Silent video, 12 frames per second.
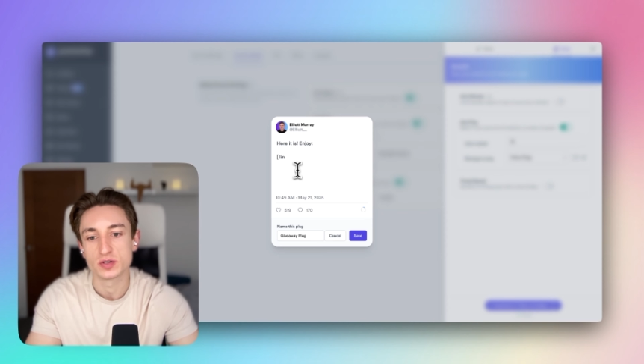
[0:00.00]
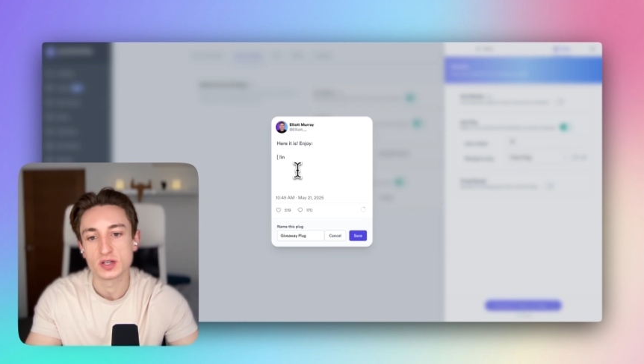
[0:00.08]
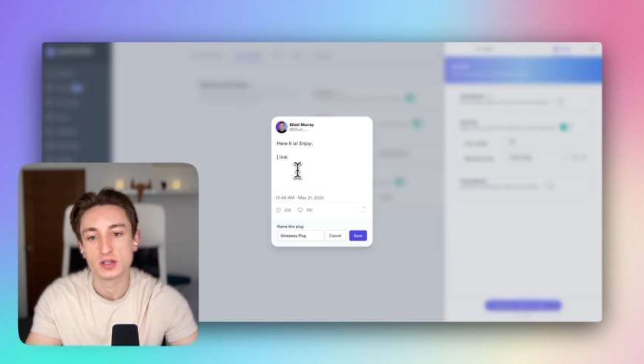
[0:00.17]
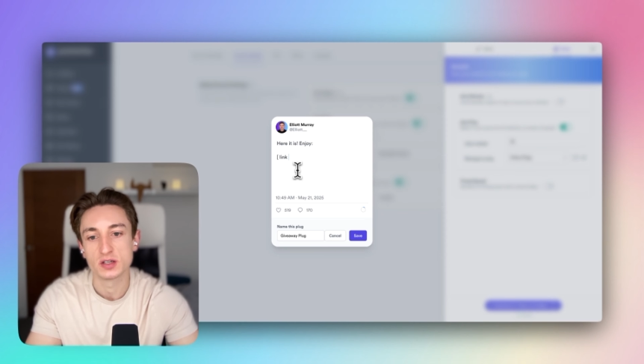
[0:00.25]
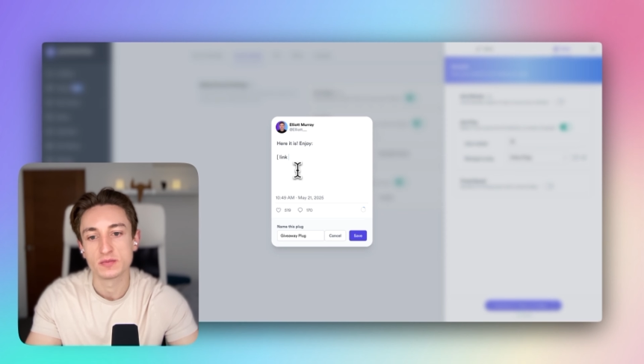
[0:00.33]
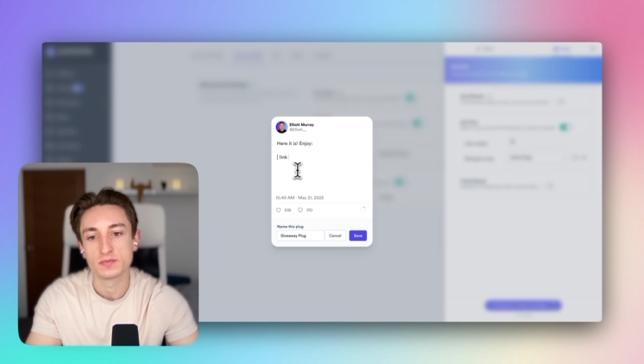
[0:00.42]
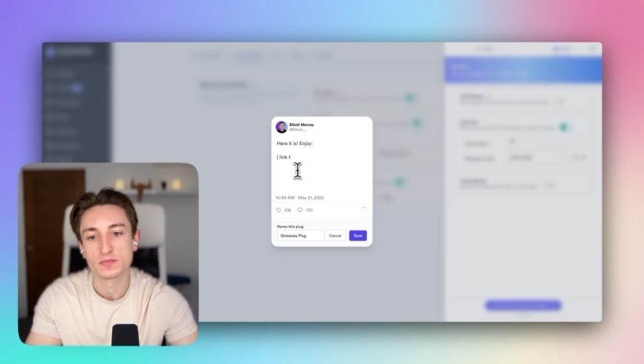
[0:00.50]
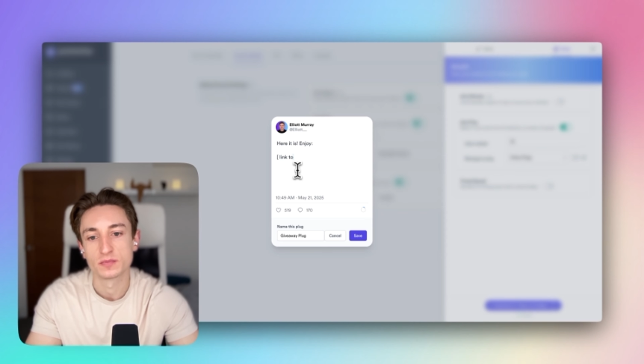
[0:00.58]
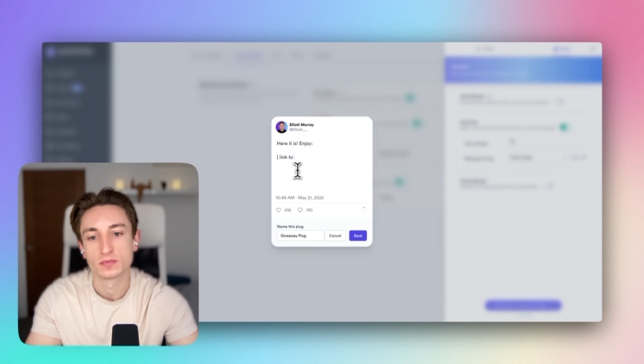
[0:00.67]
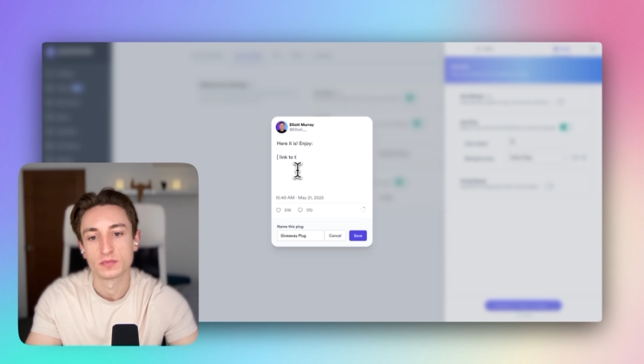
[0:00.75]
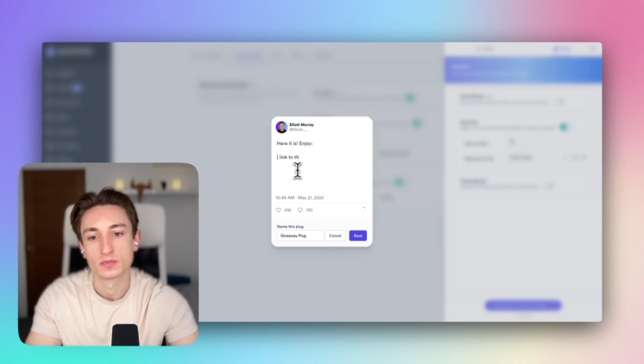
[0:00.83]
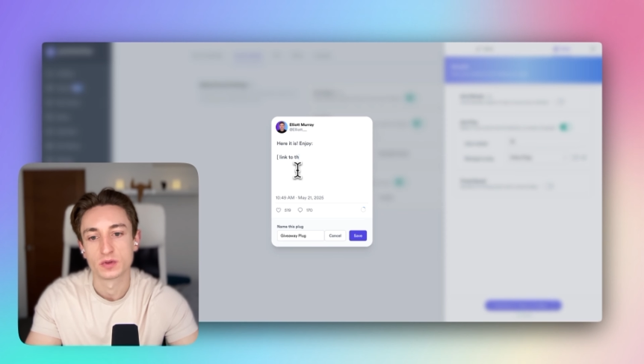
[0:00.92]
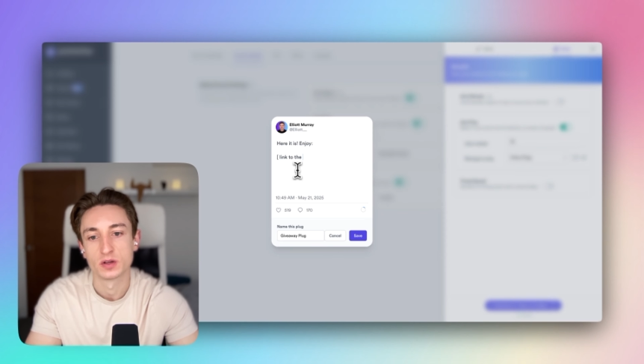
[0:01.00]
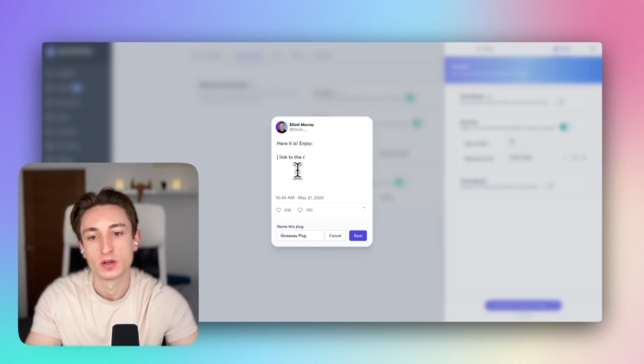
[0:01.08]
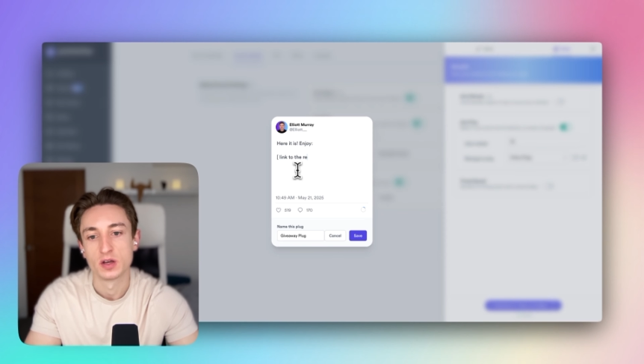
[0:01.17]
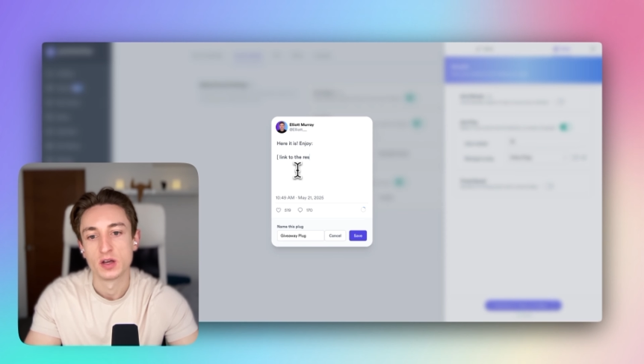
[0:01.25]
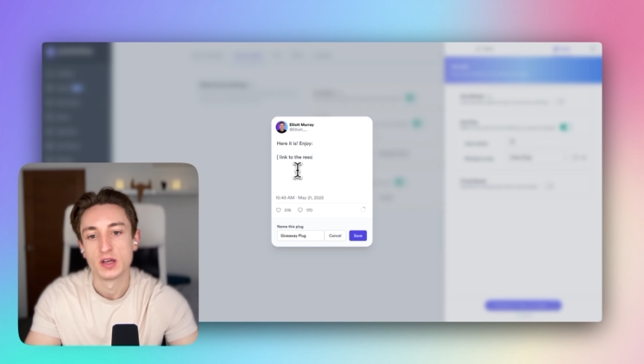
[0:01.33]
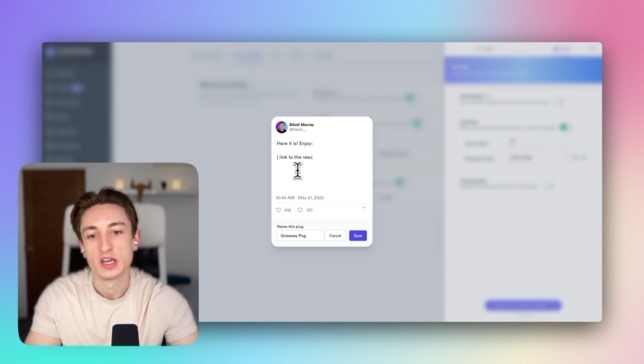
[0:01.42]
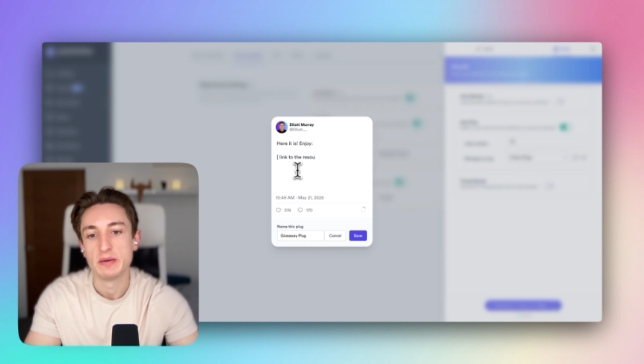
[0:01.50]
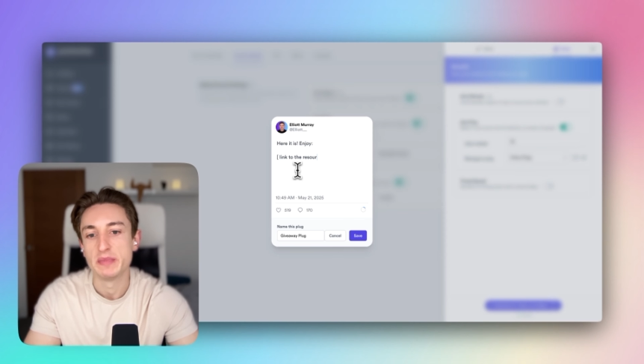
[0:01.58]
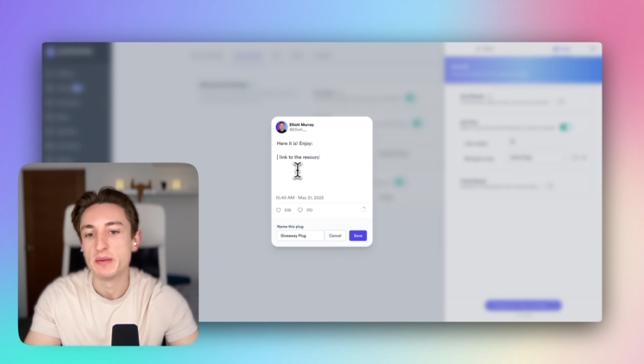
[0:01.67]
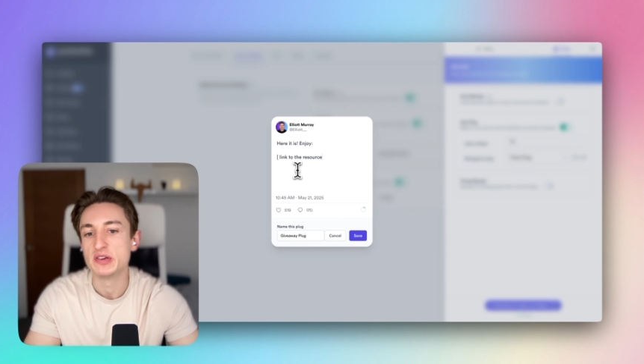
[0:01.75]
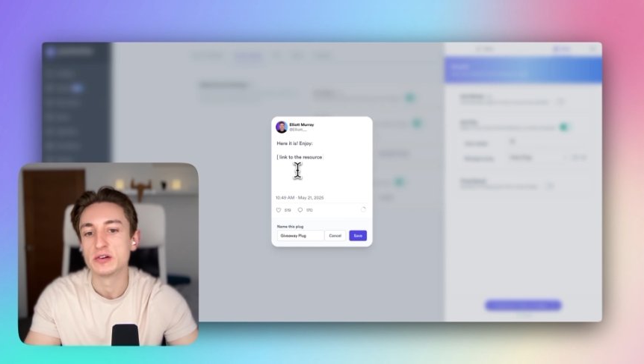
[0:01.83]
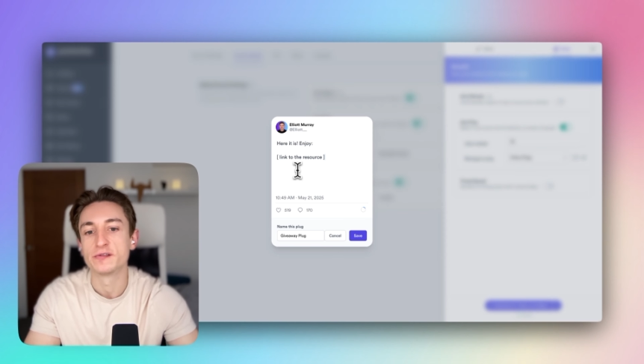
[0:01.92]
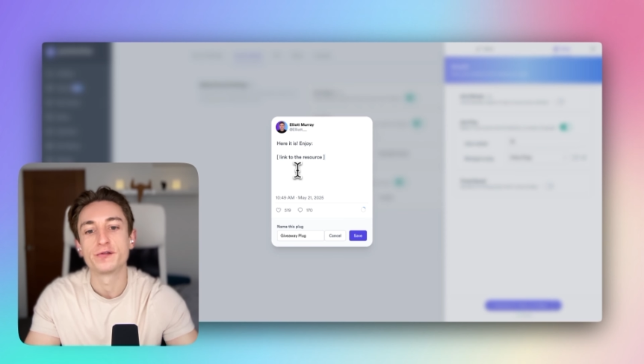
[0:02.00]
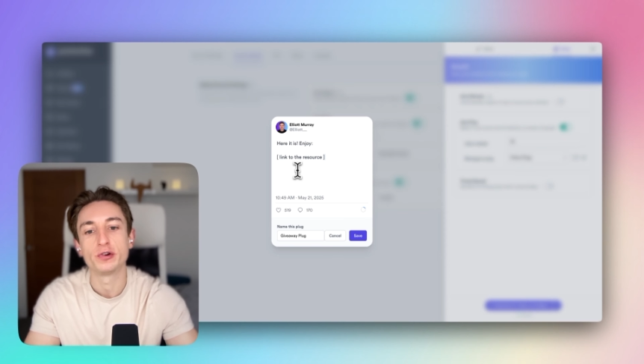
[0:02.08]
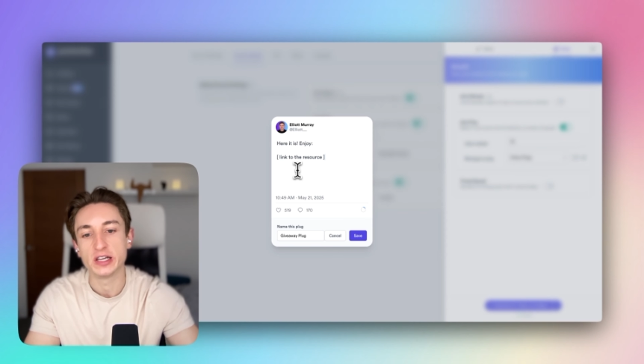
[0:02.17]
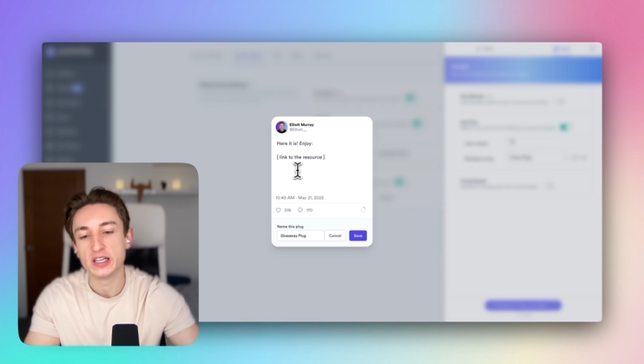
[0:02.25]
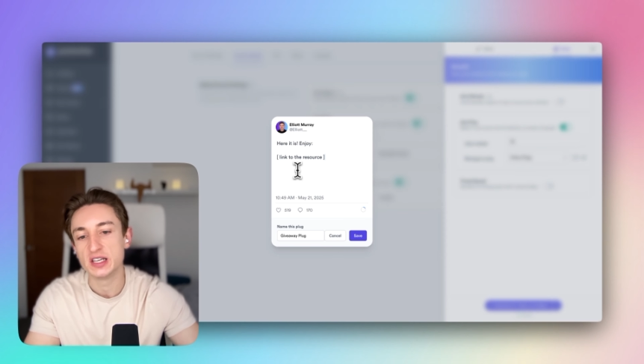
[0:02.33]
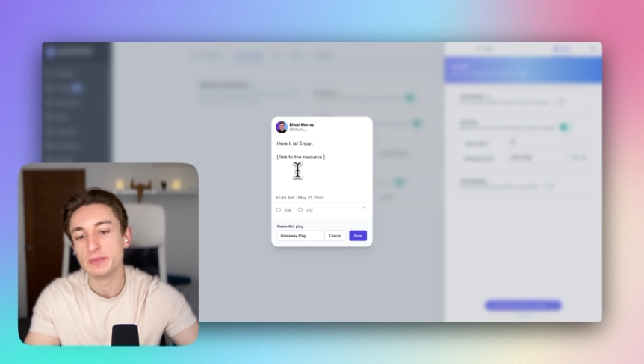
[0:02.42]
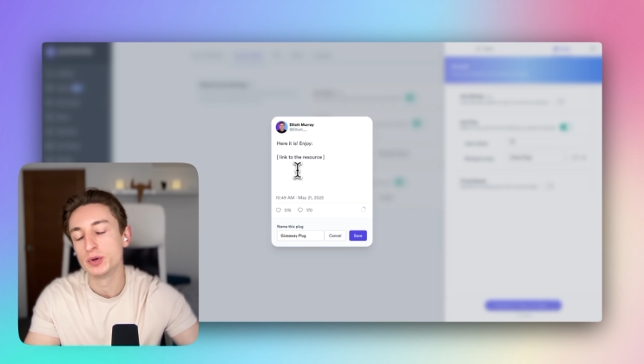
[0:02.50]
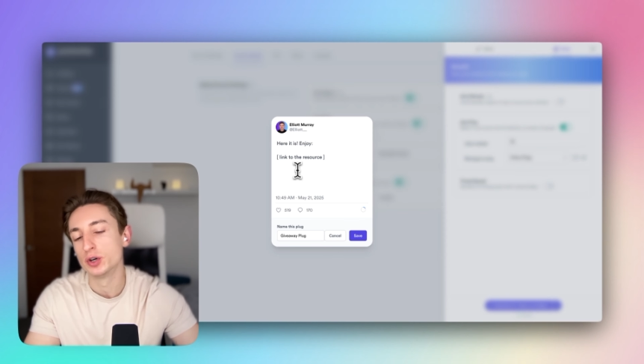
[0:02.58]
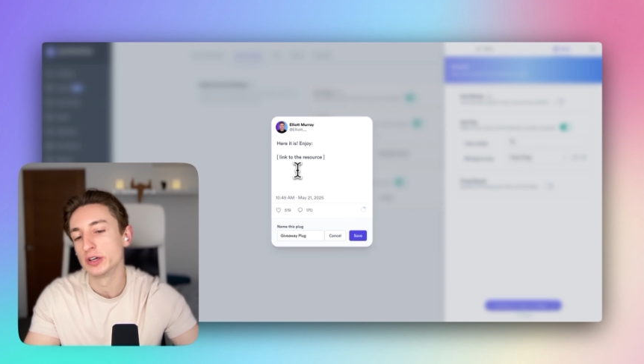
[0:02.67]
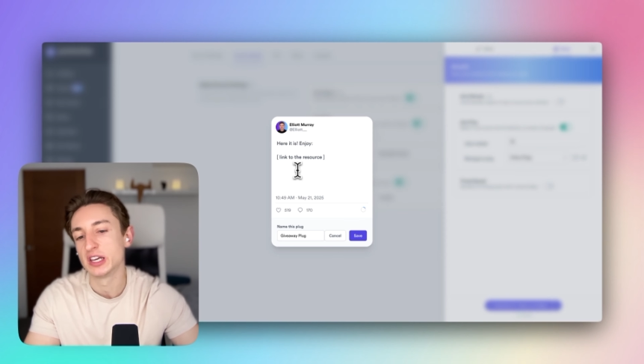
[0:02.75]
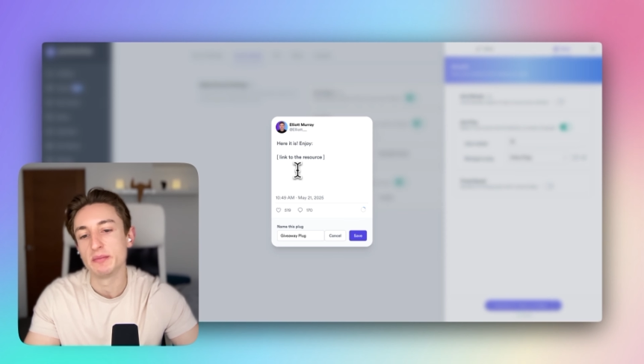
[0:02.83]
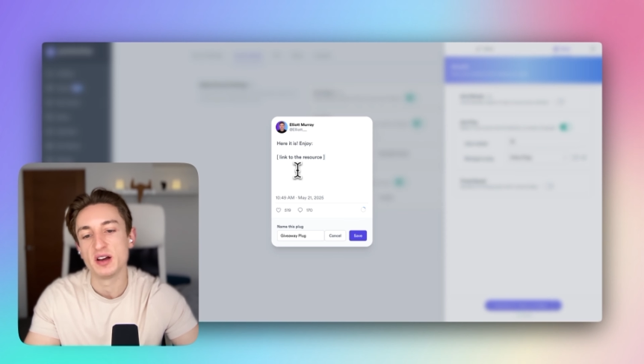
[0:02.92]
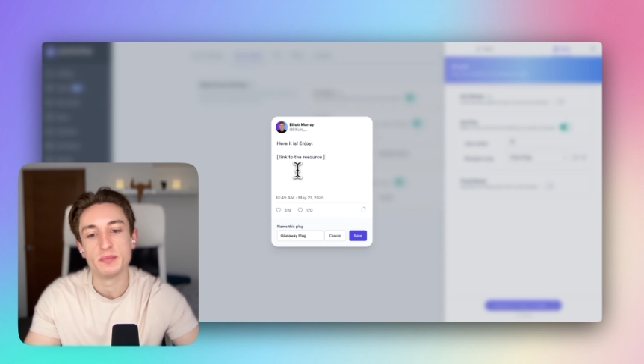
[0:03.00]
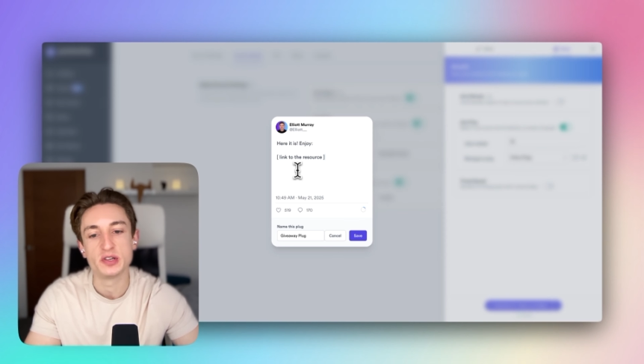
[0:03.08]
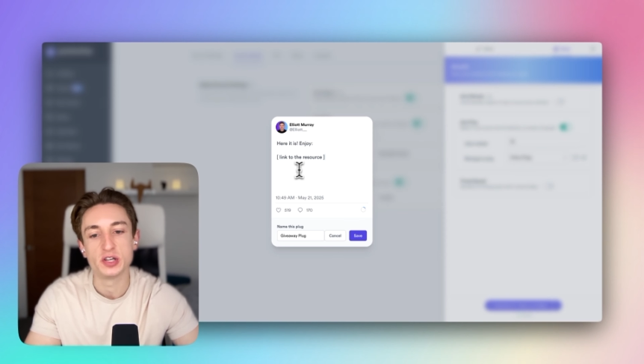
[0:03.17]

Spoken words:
here. It might be a free ebook, it might be a